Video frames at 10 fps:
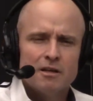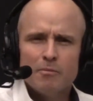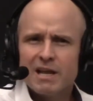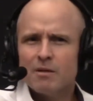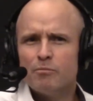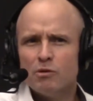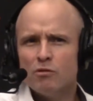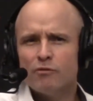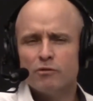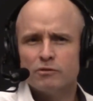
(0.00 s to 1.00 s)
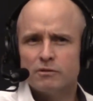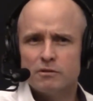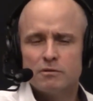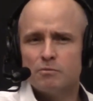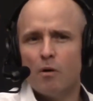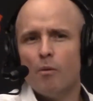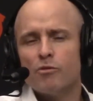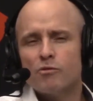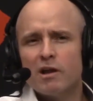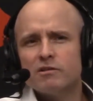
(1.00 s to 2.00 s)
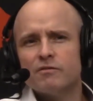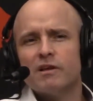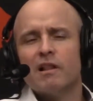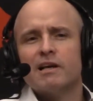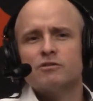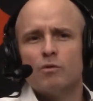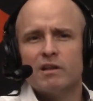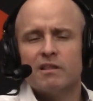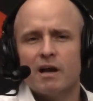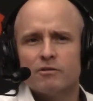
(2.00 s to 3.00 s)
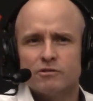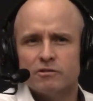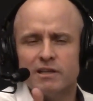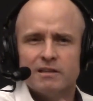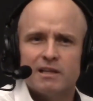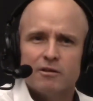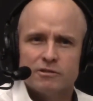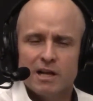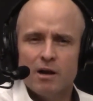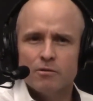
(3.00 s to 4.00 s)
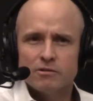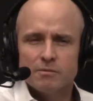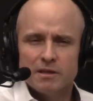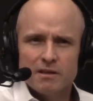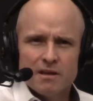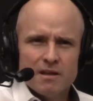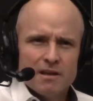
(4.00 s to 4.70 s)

You're making beautiful bulbs. Who cares if they last 20,000 or 10,000 hours? I mean,